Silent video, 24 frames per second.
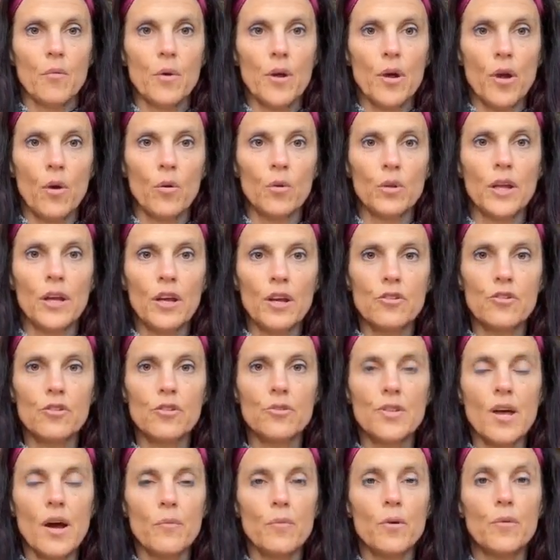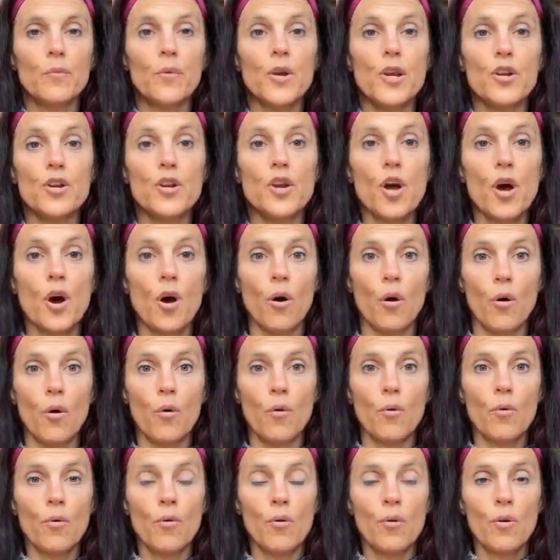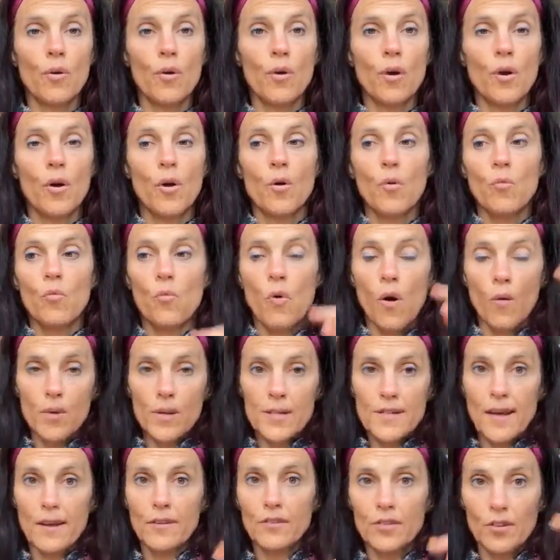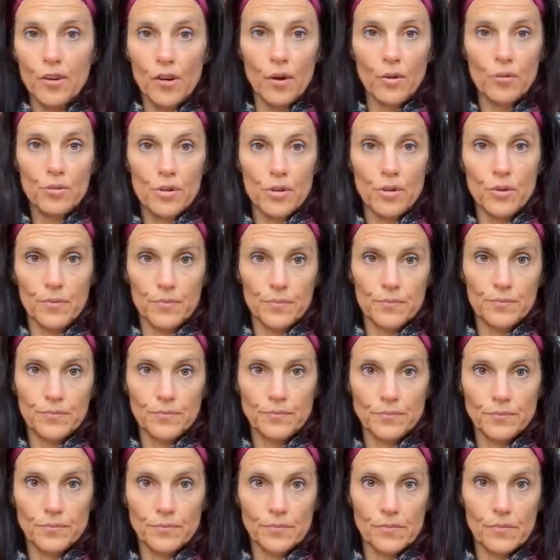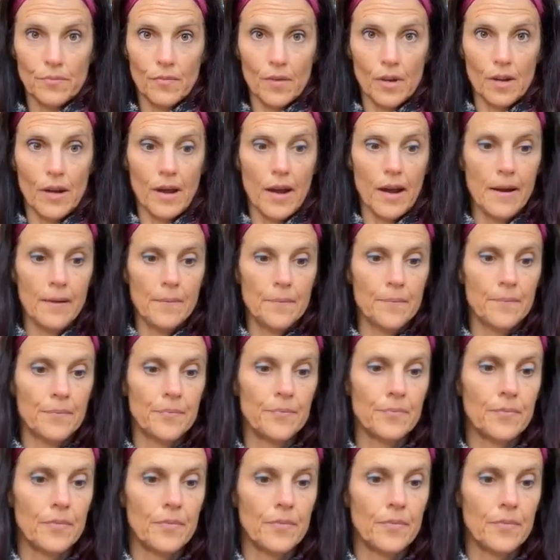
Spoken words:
But we only can do that when we know what we tend to go to. Okay?